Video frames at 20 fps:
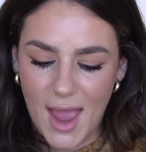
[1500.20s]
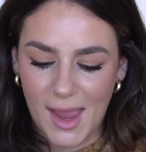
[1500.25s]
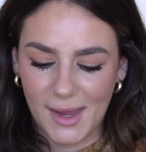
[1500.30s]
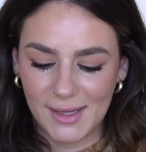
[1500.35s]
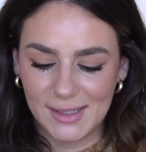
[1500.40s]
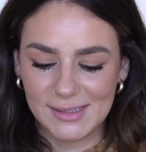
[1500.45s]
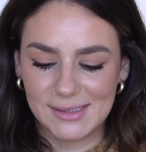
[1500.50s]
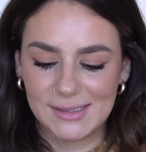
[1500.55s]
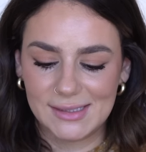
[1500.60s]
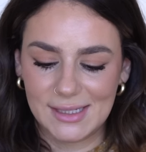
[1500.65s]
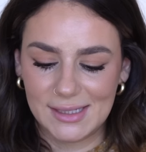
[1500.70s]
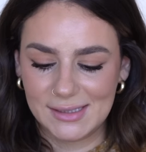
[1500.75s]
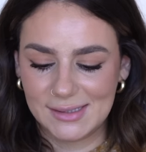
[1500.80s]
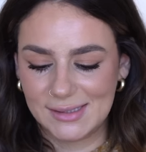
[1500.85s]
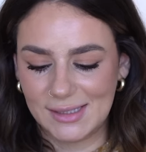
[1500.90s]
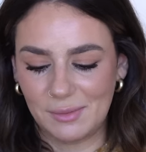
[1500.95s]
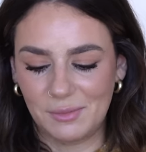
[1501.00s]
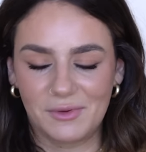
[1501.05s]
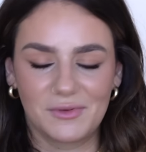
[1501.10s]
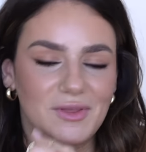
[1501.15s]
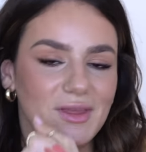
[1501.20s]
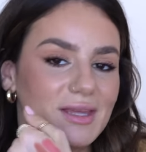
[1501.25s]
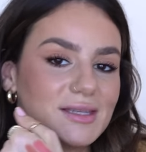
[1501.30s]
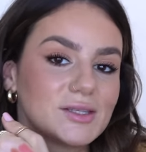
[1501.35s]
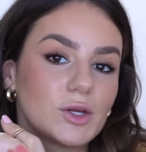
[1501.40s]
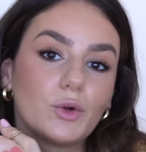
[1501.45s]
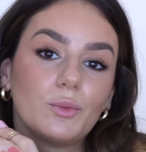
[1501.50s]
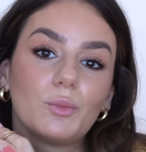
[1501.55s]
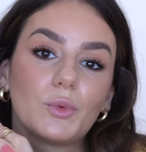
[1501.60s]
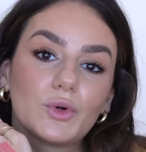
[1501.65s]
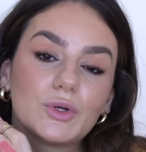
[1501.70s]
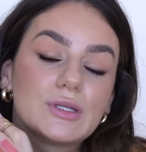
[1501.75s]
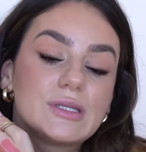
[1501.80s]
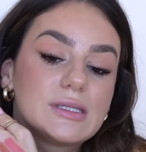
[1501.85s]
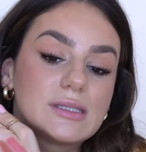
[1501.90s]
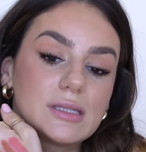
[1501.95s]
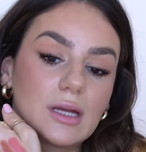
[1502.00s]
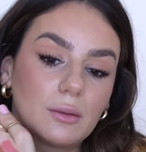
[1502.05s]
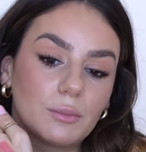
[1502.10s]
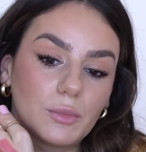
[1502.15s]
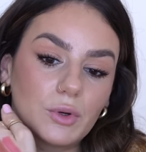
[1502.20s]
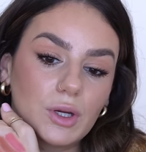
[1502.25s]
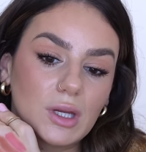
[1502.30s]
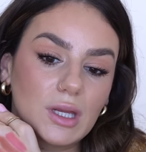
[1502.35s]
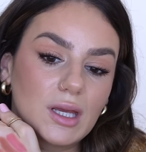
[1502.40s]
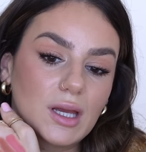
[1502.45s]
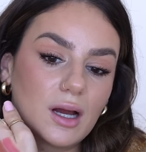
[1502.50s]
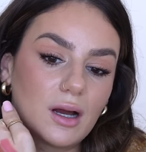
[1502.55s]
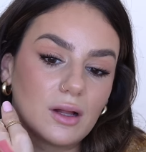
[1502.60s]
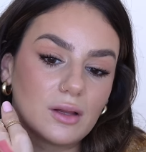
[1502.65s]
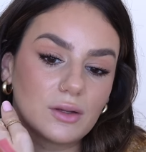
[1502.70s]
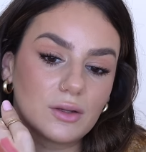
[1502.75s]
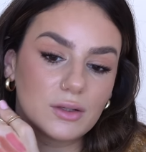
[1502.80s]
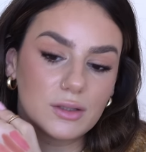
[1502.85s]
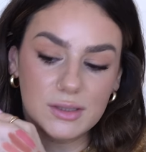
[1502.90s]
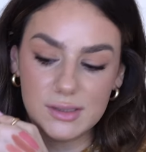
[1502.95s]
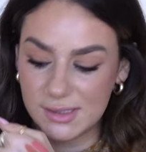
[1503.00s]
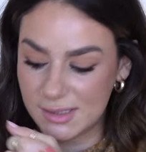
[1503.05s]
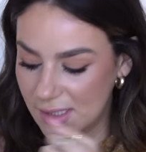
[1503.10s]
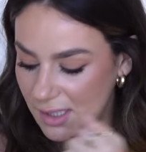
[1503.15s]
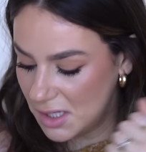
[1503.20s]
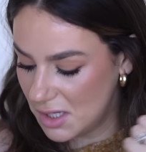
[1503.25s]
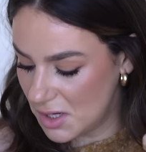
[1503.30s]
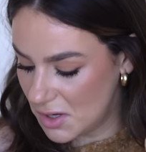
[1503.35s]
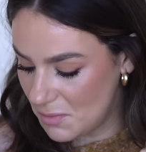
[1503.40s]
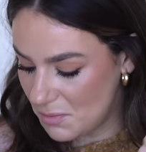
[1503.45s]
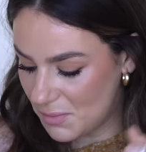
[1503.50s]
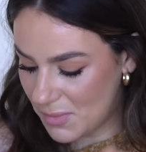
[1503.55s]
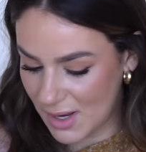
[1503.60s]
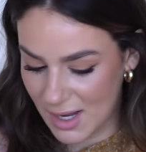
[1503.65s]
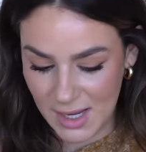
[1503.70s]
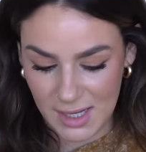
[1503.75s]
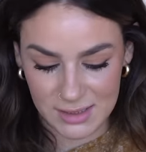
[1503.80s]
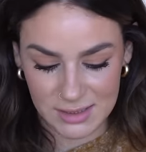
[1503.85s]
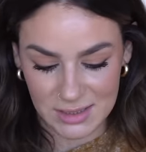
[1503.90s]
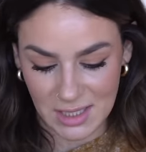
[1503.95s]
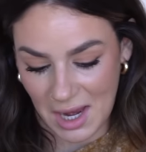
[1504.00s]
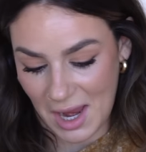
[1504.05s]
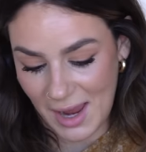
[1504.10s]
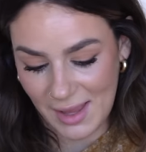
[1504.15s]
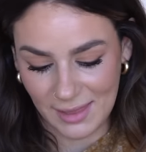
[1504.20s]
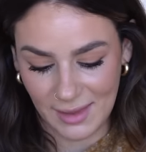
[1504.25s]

I guess some of these are more summery colors, but I